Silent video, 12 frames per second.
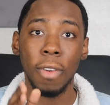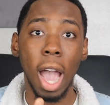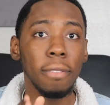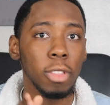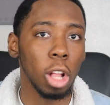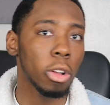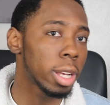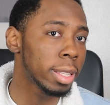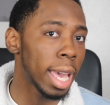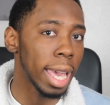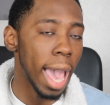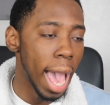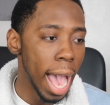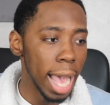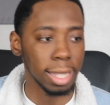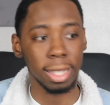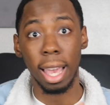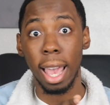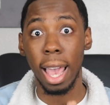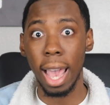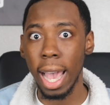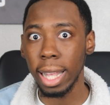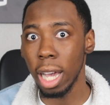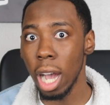$5 a day ads
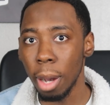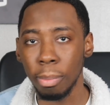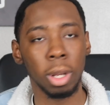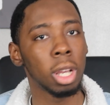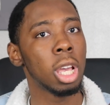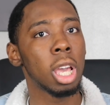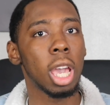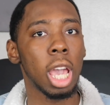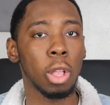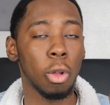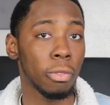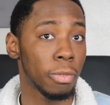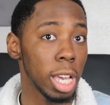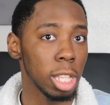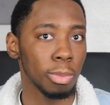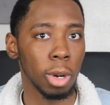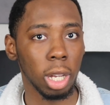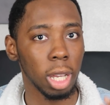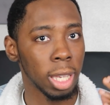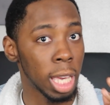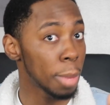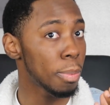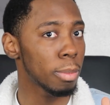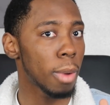add up. And on Facebook,
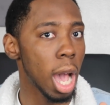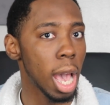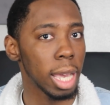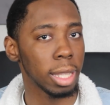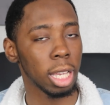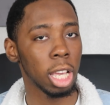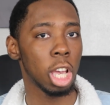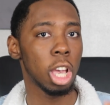keep in mind,